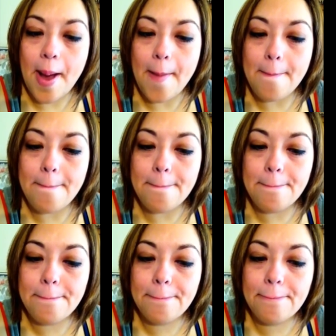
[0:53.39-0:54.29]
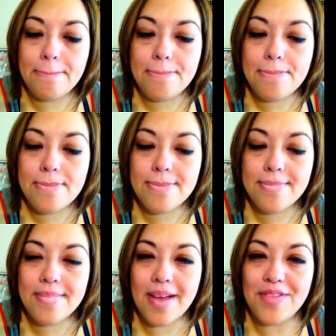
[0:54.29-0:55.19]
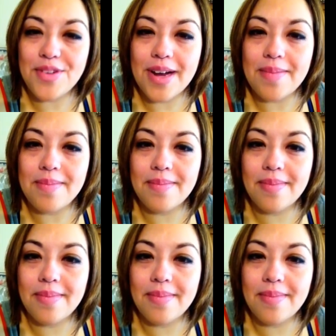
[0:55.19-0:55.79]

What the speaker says: I've tried